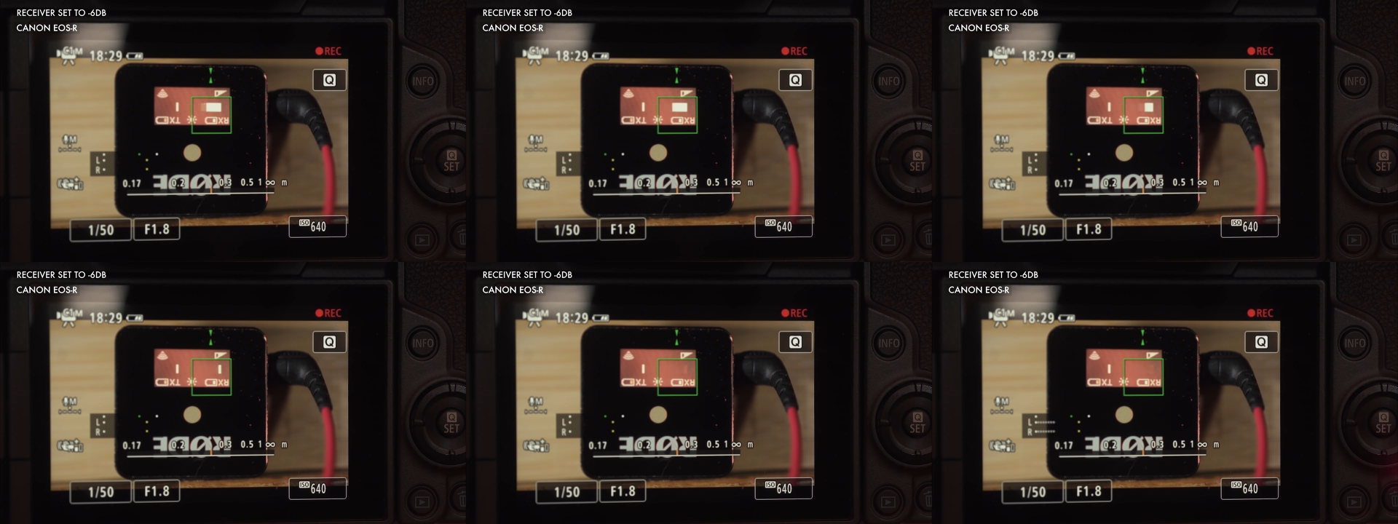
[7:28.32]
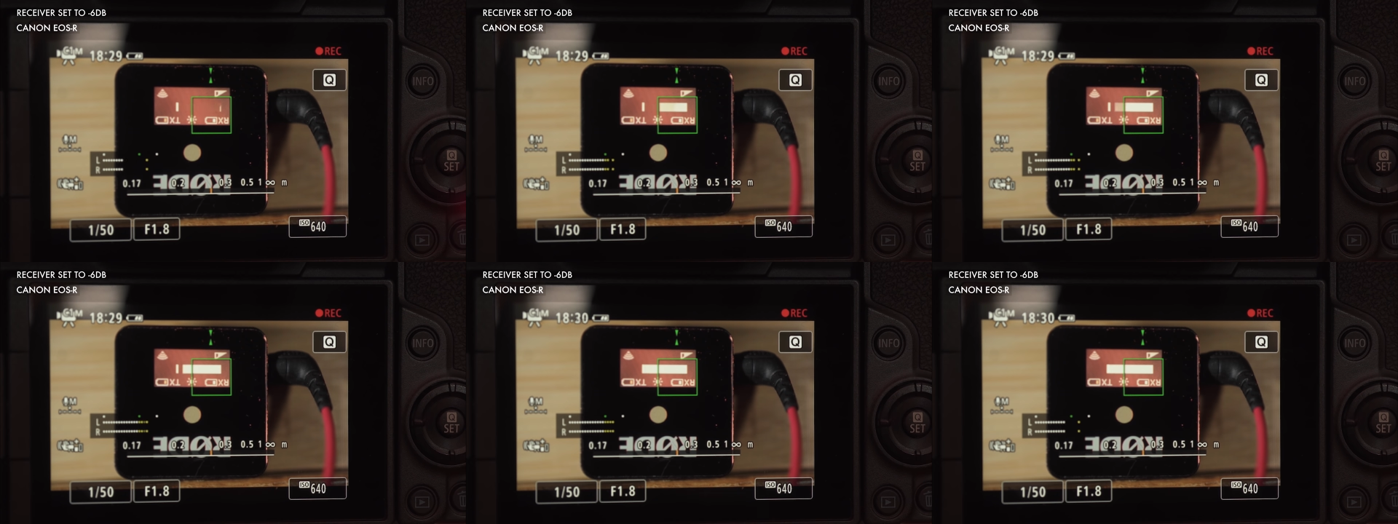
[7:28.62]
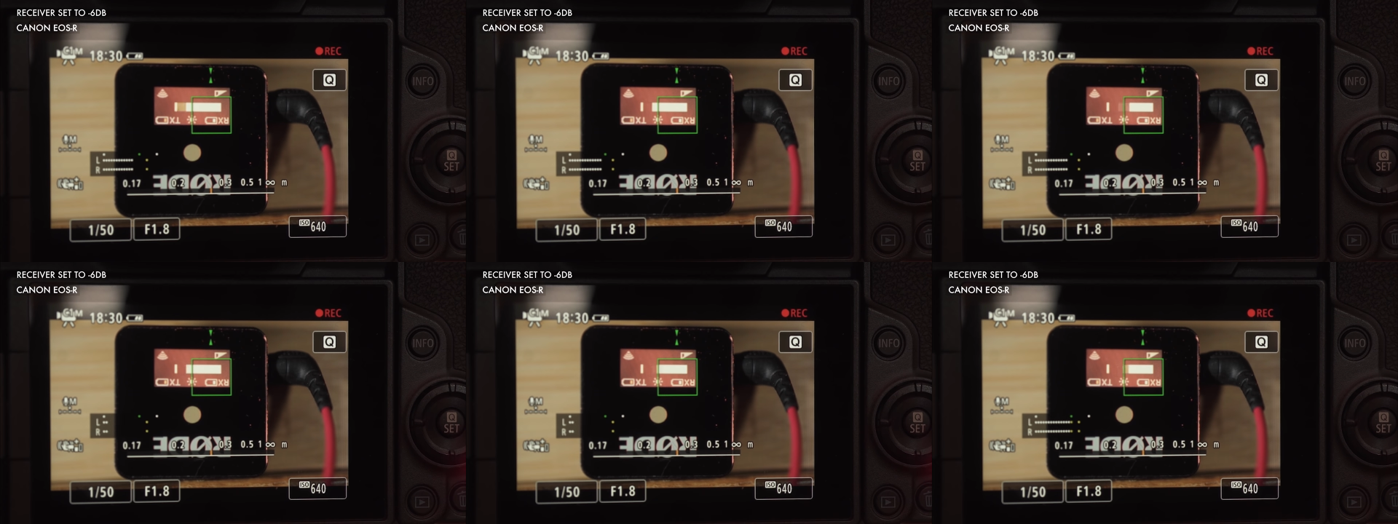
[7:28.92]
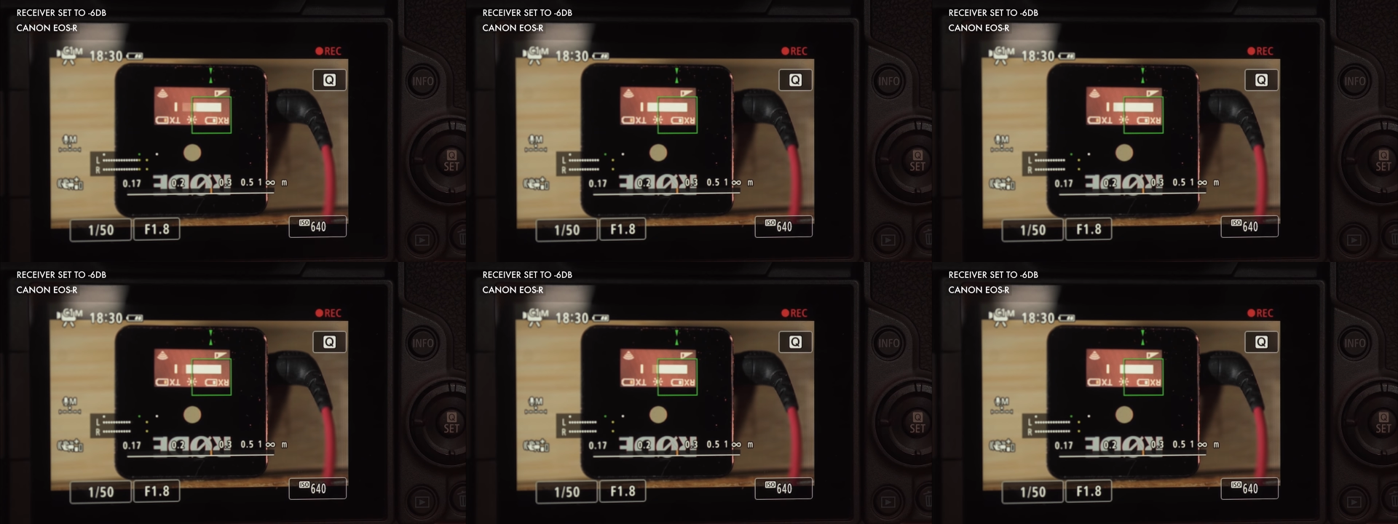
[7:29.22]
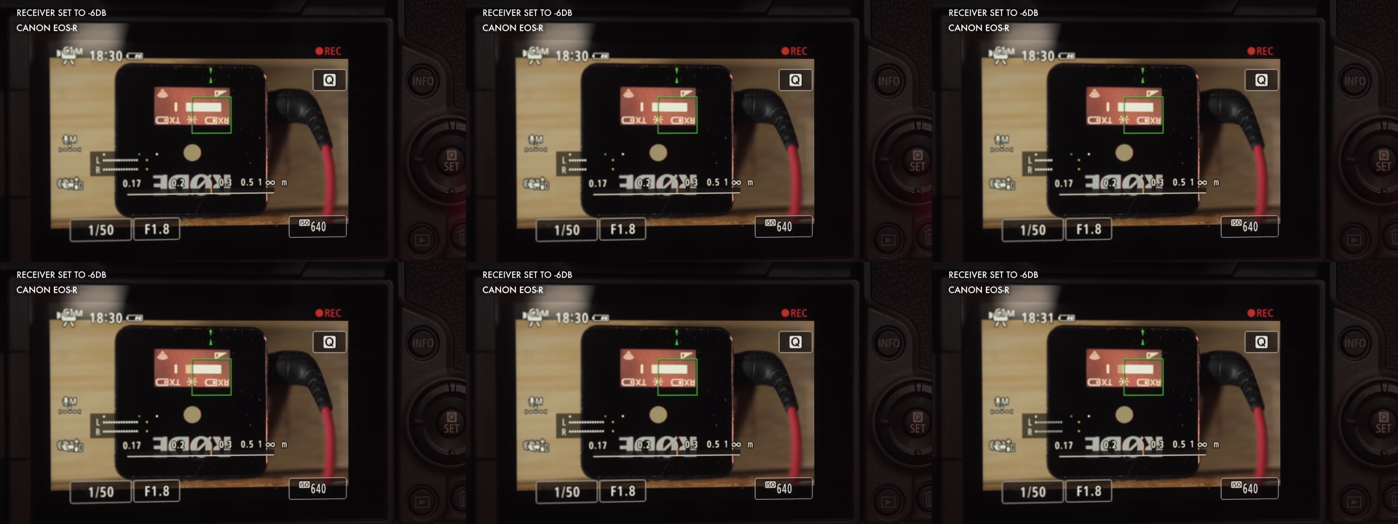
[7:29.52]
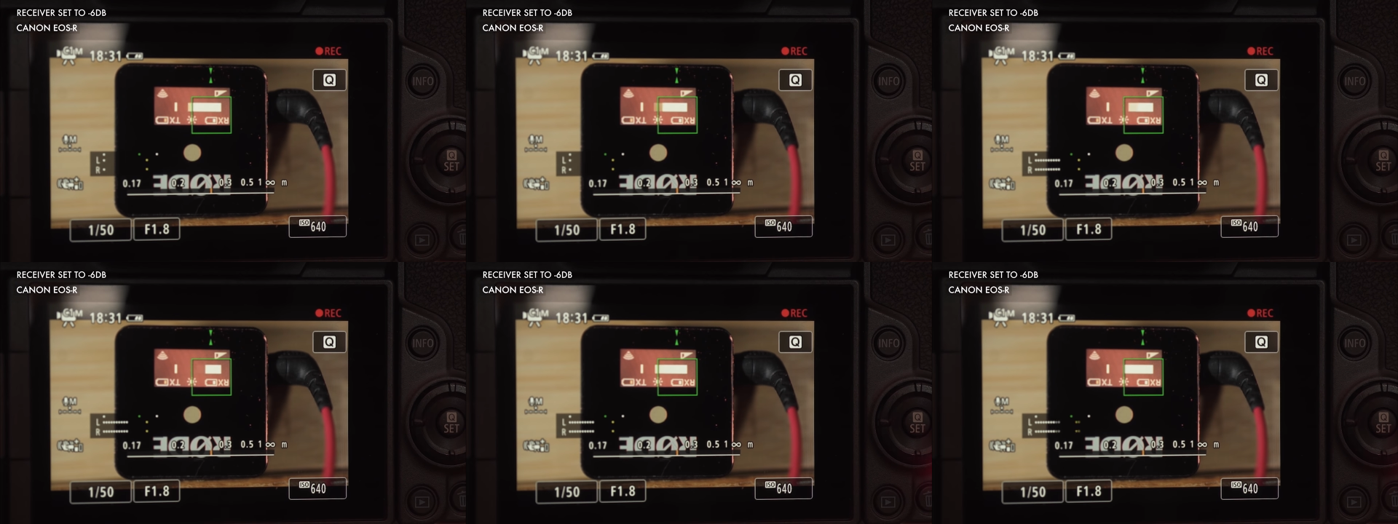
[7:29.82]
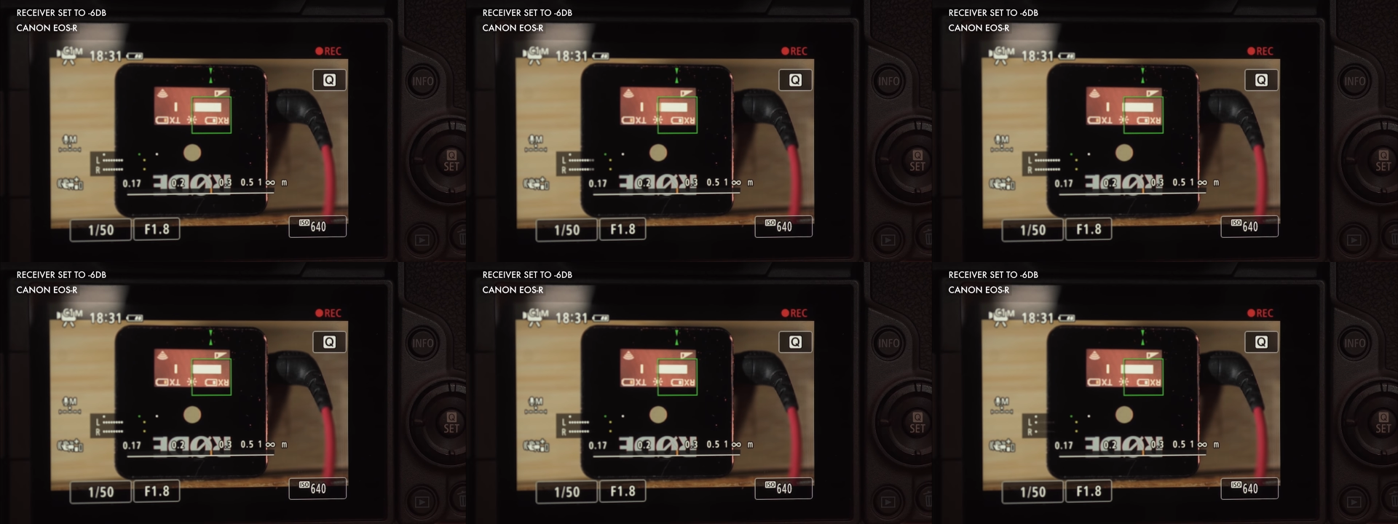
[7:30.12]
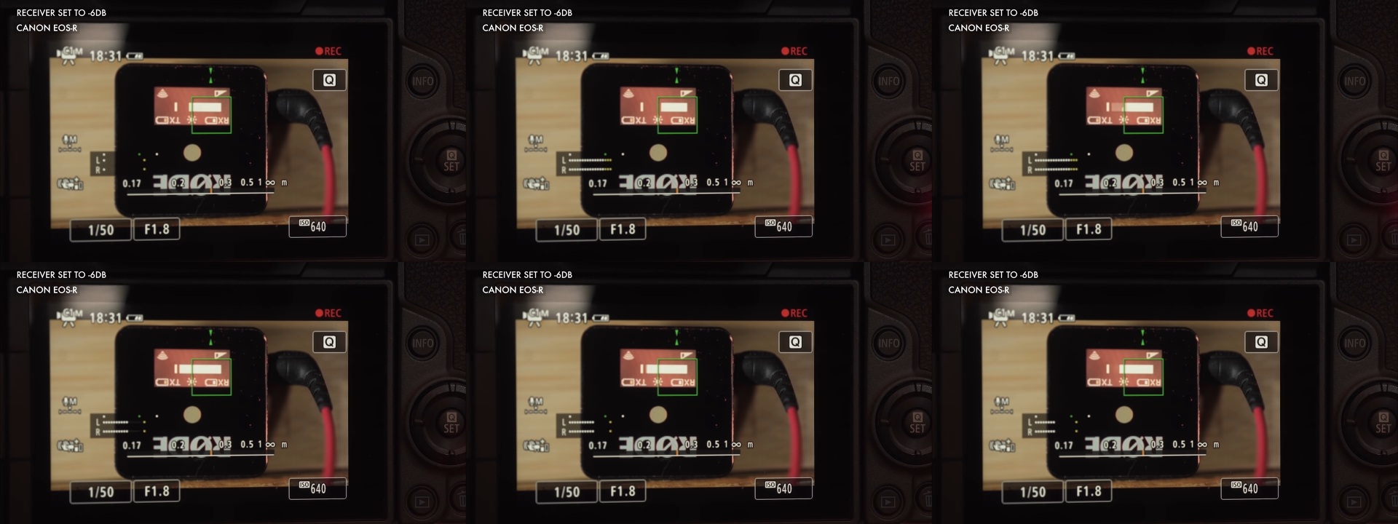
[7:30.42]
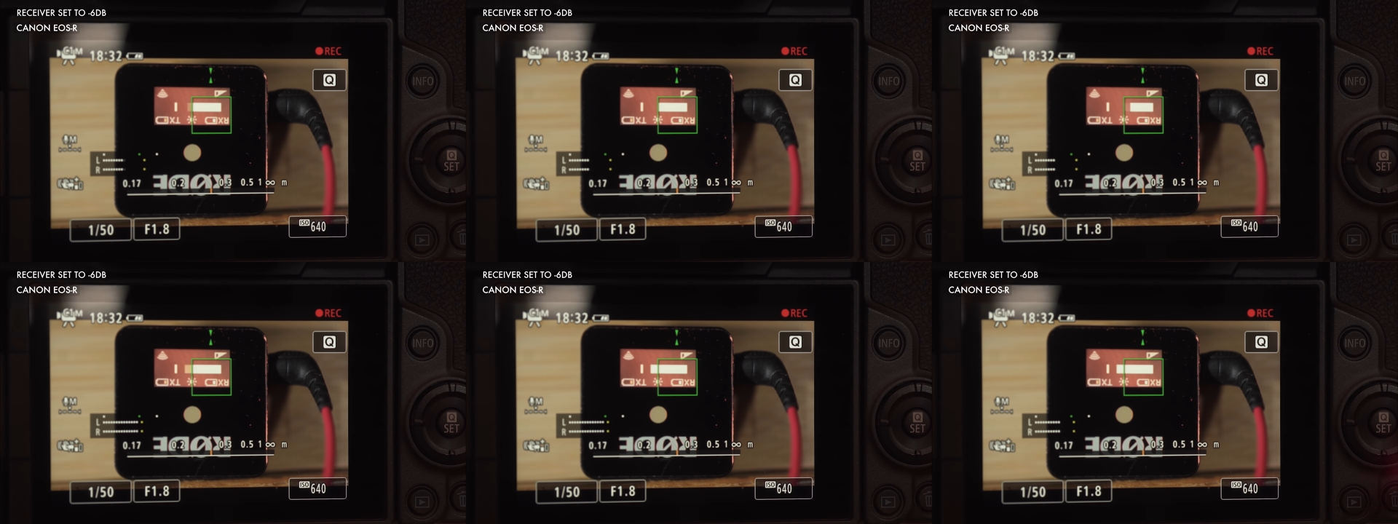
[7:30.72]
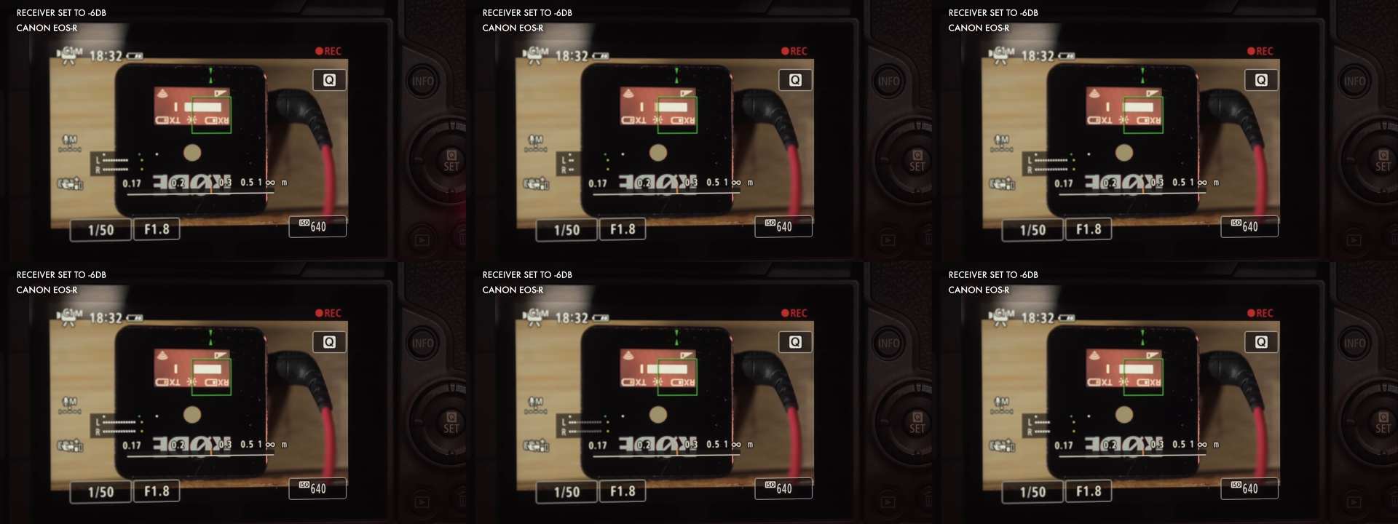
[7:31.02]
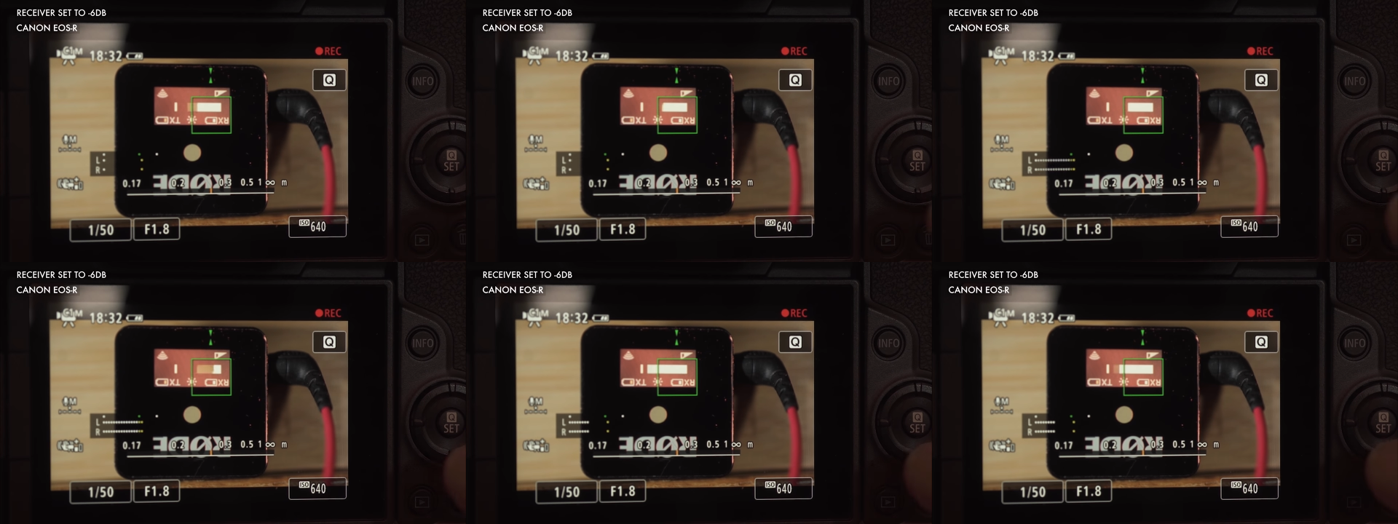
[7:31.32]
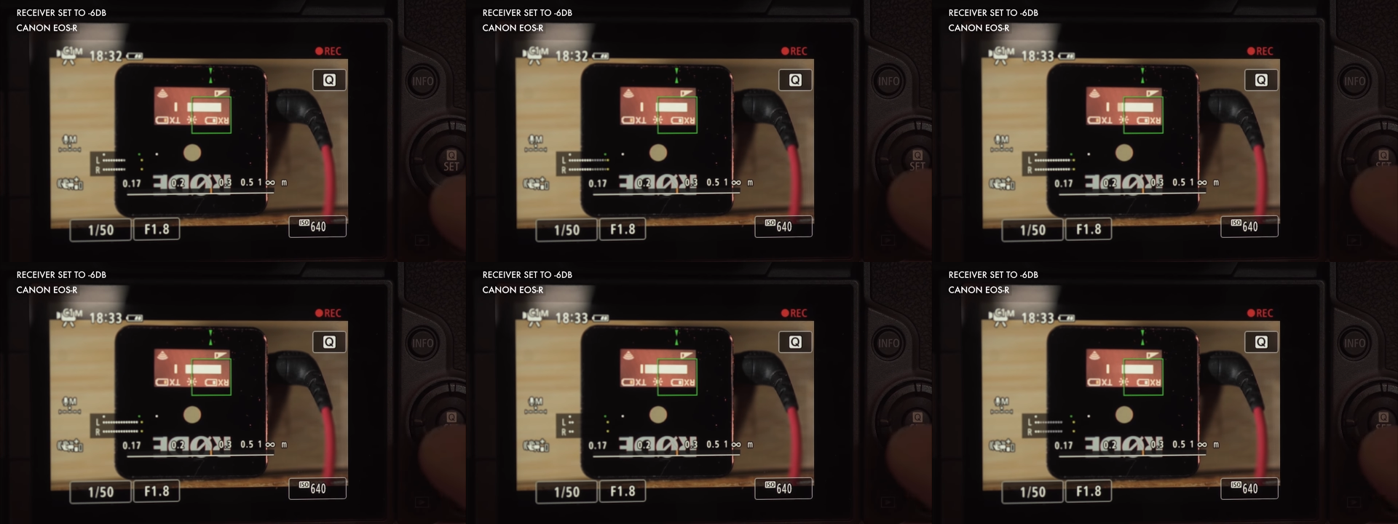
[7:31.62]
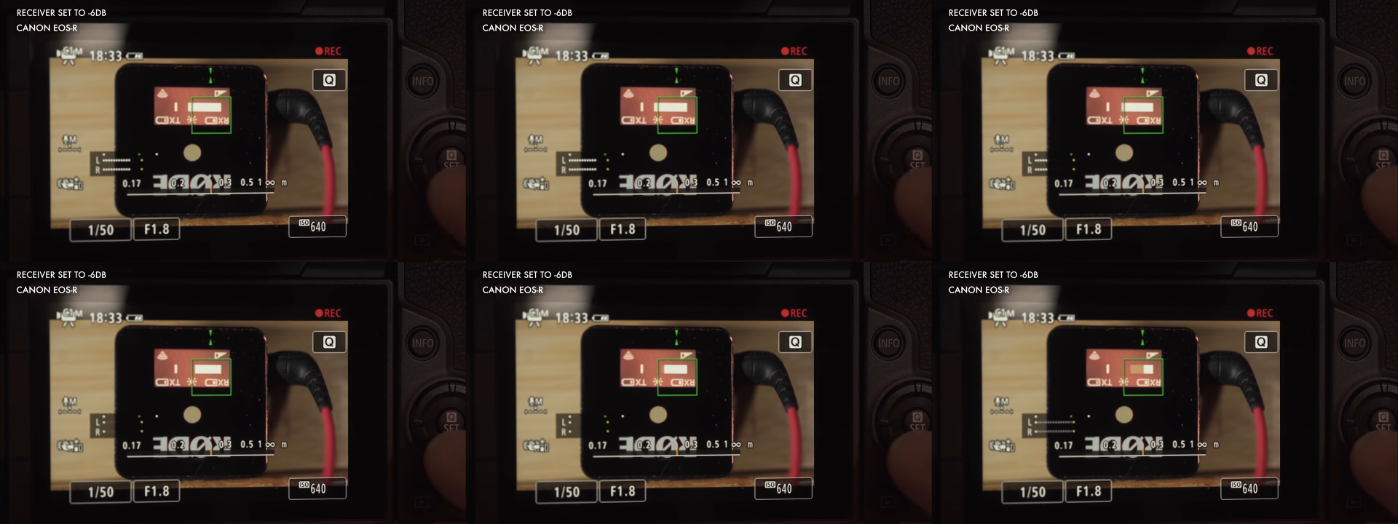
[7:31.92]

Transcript: [unreadable: no face in view]